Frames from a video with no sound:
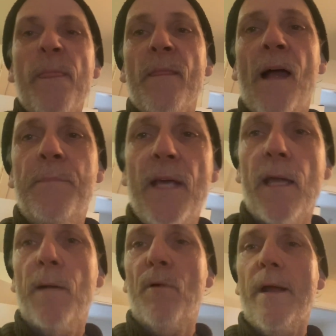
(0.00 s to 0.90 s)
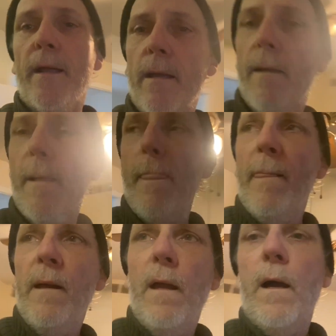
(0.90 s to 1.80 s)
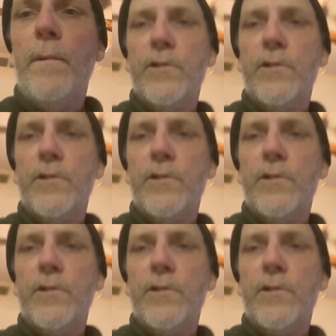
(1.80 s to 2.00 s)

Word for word: I'm taking a break. I'm gonna